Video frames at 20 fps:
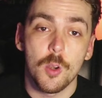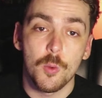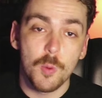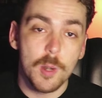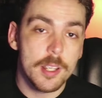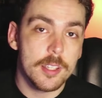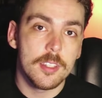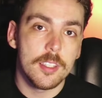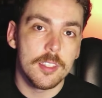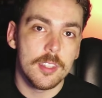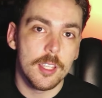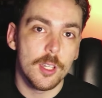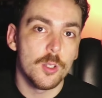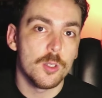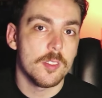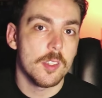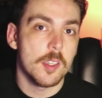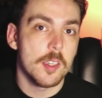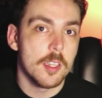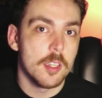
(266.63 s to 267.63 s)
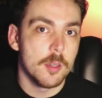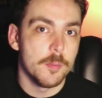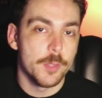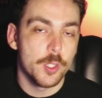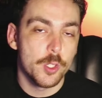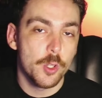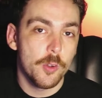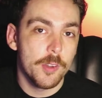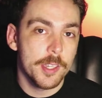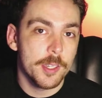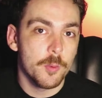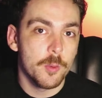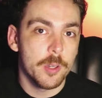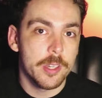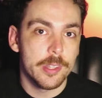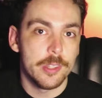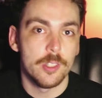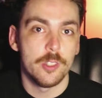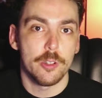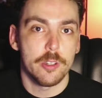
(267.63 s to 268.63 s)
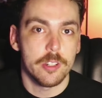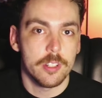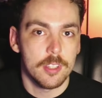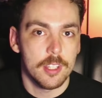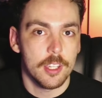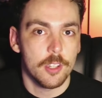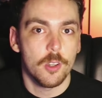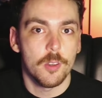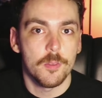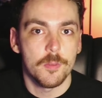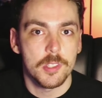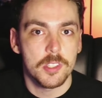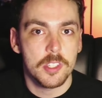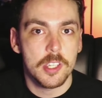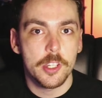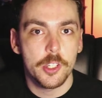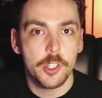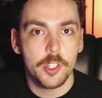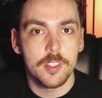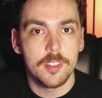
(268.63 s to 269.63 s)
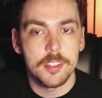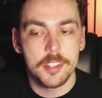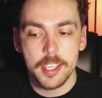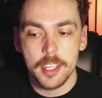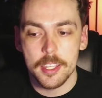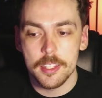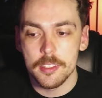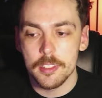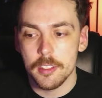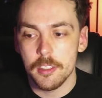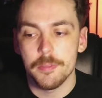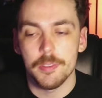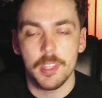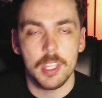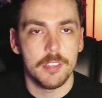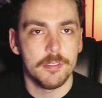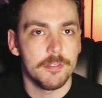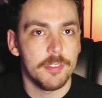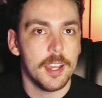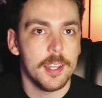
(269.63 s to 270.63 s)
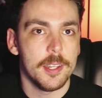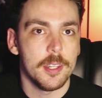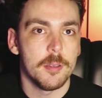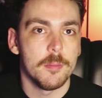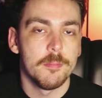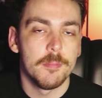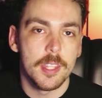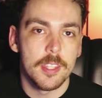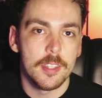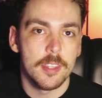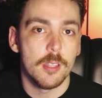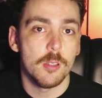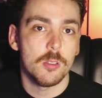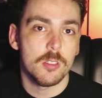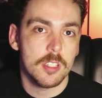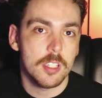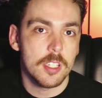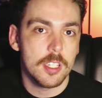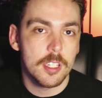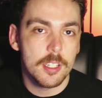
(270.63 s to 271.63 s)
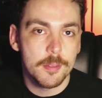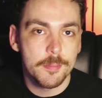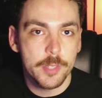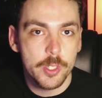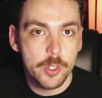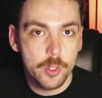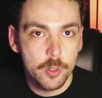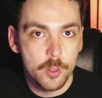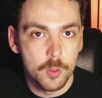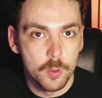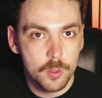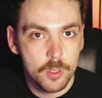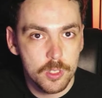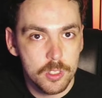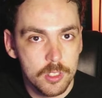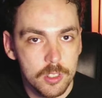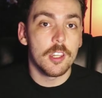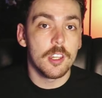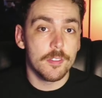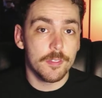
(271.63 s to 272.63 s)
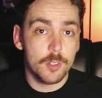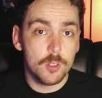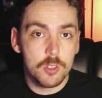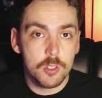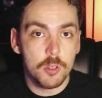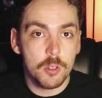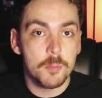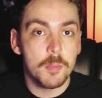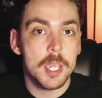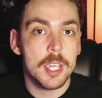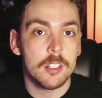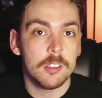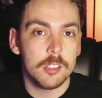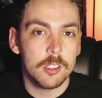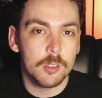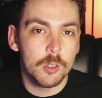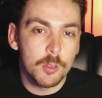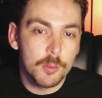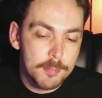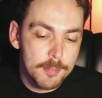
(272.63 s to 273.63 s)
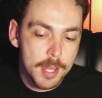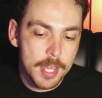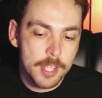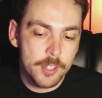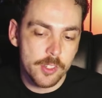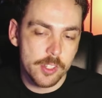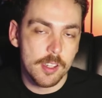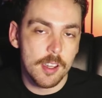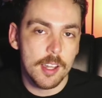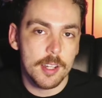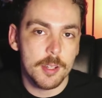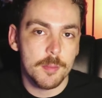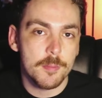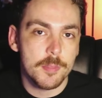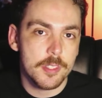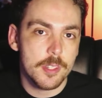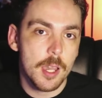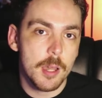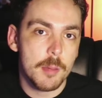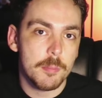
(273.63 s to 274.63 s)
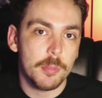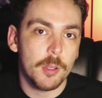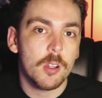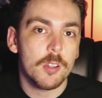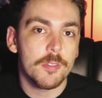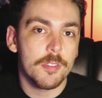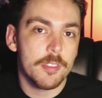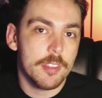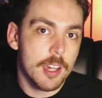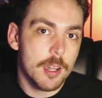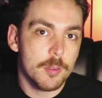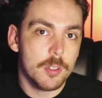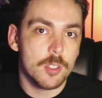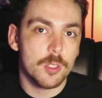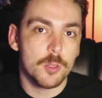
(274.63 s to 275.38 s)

A ring that they'll see him toying with during their conversations, and if they fight him, that they'll see him use. And I've also made a little magic item stat block for that one